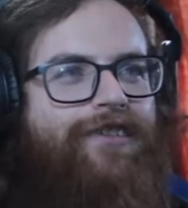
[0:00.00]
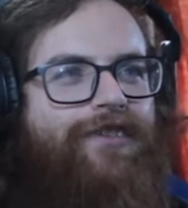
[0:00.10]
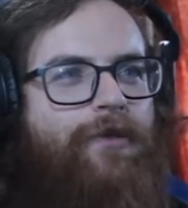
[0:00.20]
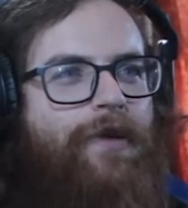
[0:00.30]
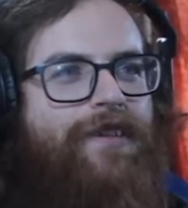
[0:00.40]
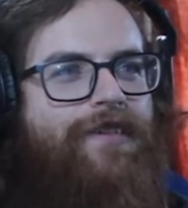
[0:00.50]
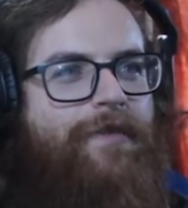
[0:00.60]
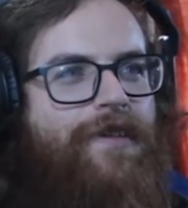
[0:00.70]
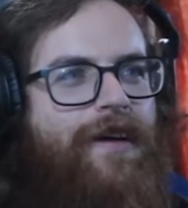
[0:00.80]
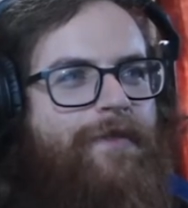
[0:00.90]
go weird
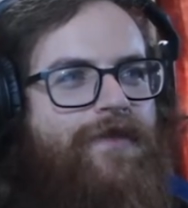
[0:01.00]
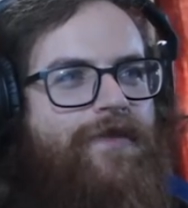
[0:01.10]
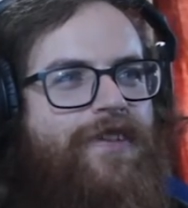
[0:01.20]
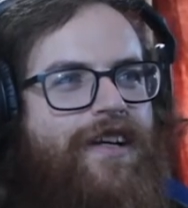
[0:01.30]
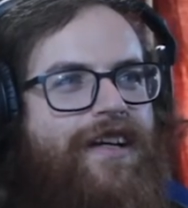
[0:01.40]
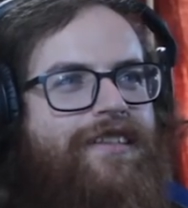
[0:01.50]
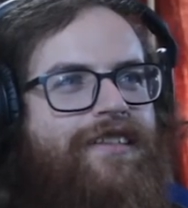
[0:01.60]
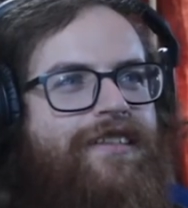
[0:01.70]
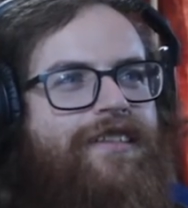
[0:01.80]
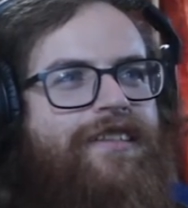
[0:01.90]
sometimes over his eyes.
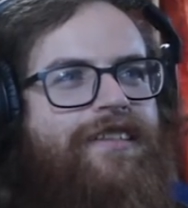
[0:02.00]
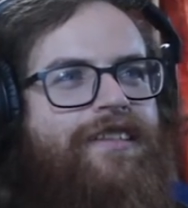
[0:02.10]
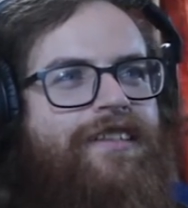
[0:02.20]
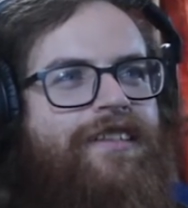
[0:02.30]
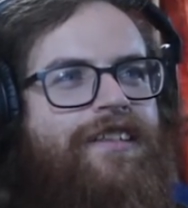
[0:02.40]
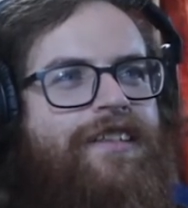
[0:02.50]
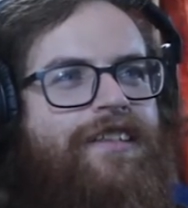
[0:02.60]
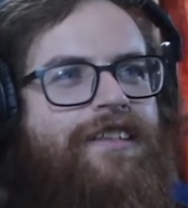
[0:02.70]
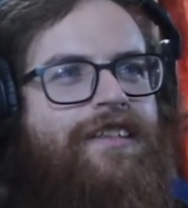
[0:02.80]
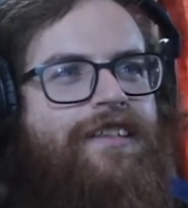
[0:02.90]

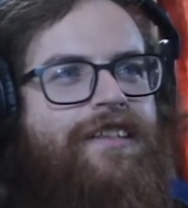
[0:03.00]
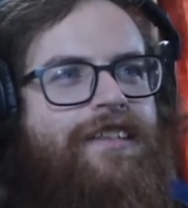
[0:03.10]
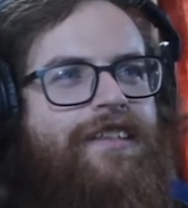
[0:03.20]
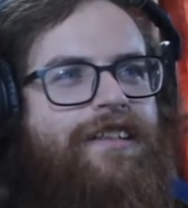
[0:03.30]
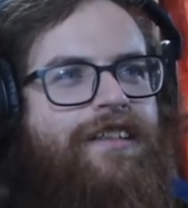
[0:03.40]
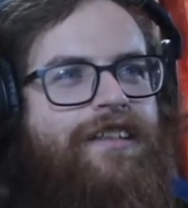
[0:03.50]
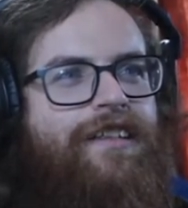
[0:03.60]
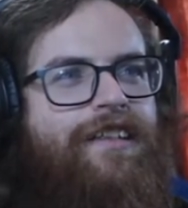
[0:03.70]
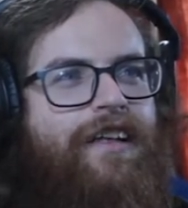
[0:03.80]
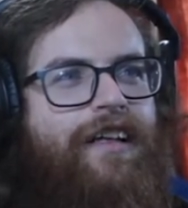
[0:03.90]
Let's go.
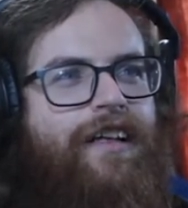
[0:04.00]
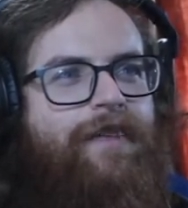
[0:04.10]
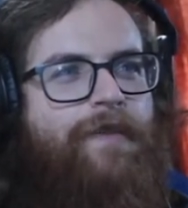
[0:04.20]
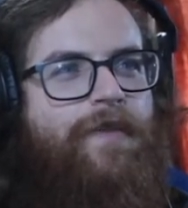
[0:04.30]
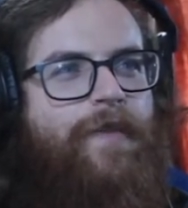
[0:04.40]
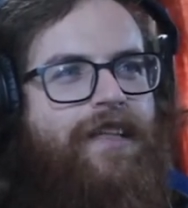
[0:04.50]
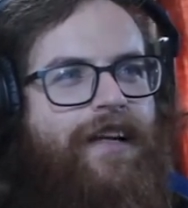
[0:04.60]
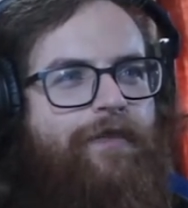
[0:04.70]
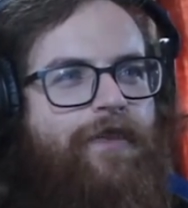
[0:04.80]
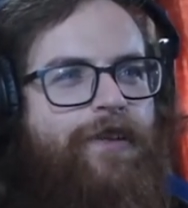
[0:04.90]
It must be
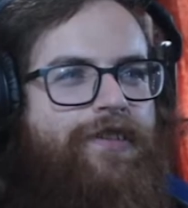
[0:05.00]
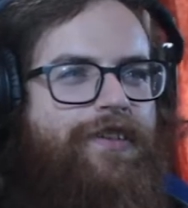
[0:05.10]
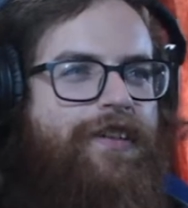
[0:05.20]
like a filter thing